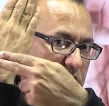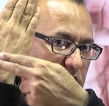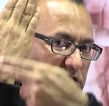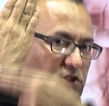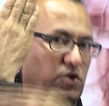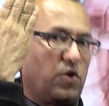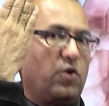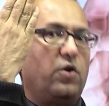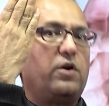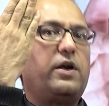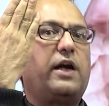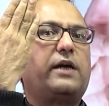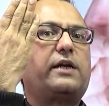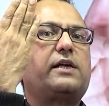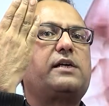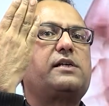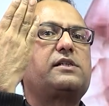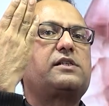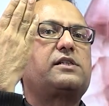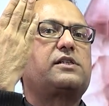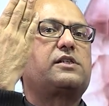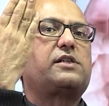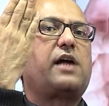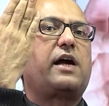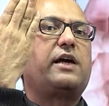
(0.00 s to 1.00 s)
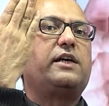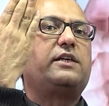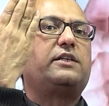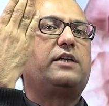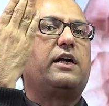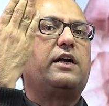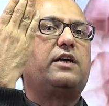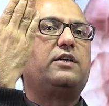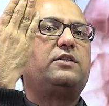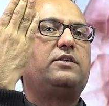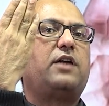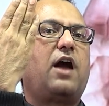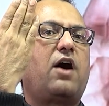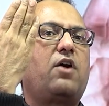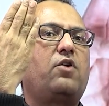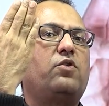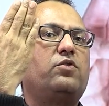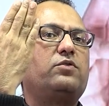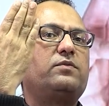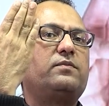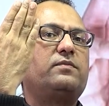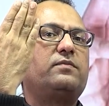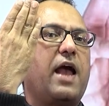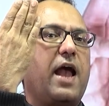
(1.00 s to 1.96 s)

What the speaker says: So let us write it down